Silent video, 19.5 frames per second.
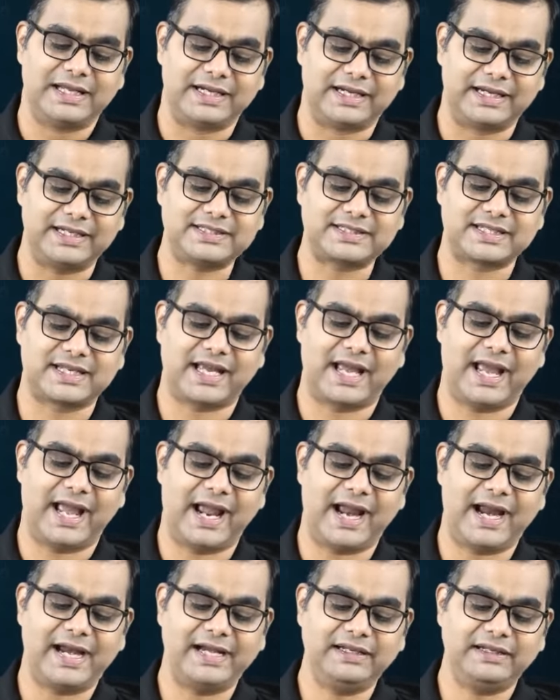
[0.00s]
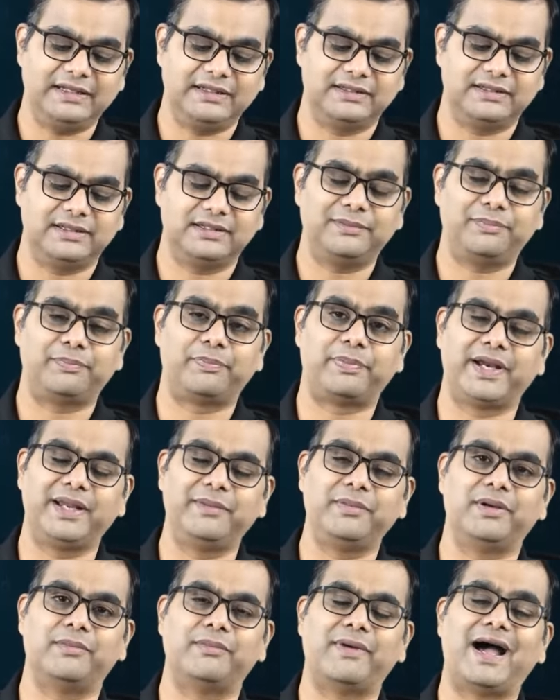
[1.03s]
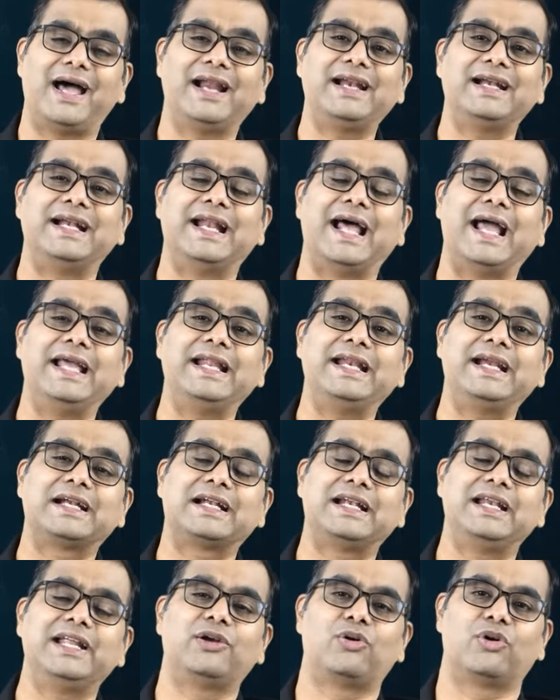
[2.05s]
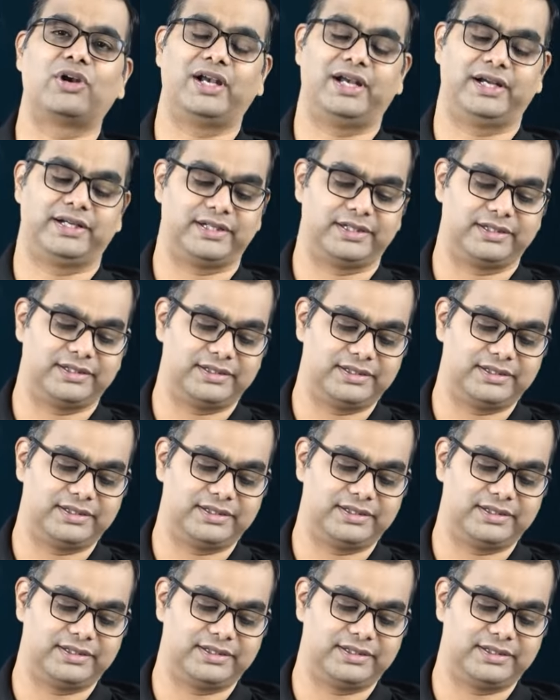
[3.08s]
risk and the premium are directly correlated.